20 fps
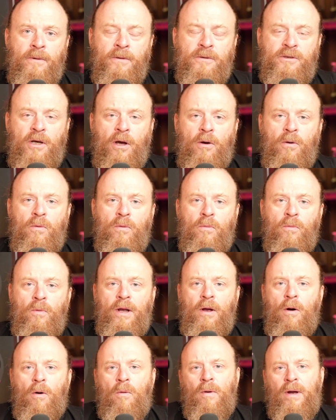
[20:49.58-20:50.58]
So we
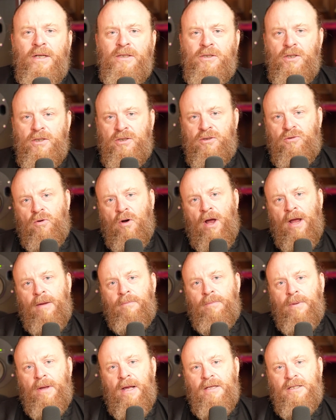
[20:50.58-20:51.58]
always
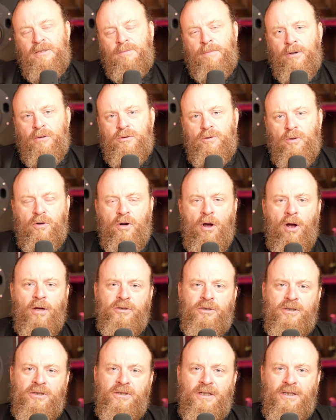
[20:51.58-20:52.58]
describe spiritual
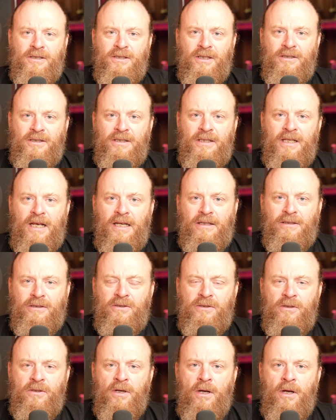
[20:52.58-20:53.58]
consciousness as
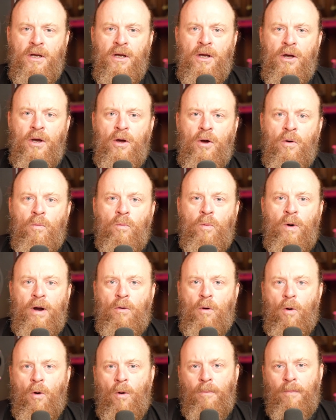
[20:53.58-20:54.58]
this. We're
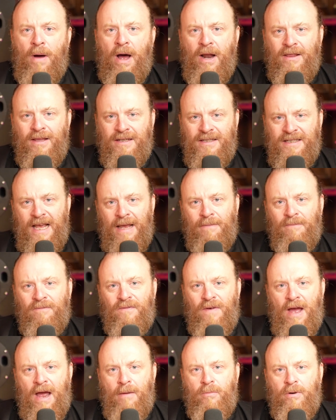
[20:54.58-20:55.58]
all part of the same
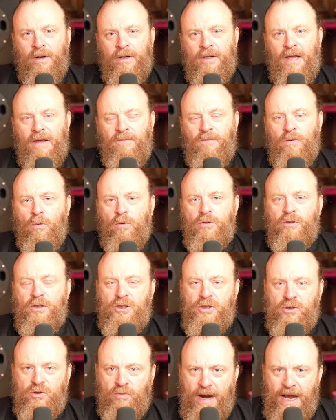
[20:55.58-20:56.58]
fabric. If you're
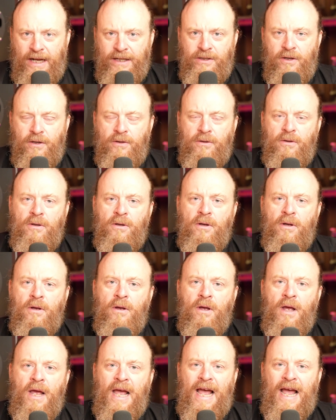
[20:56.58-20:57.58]
distracted
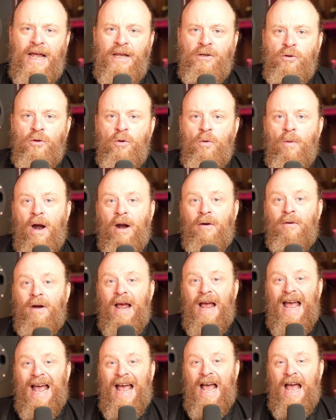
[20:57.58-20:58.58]
and you
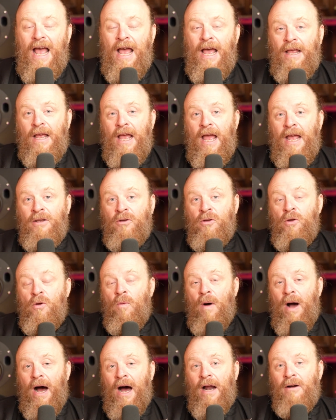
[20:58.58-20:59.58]

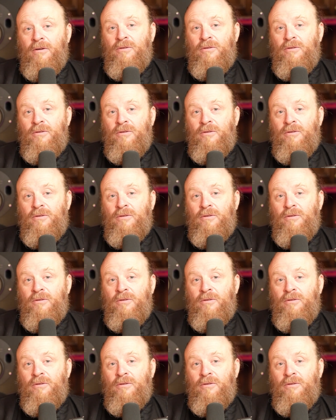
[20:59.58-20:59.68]
are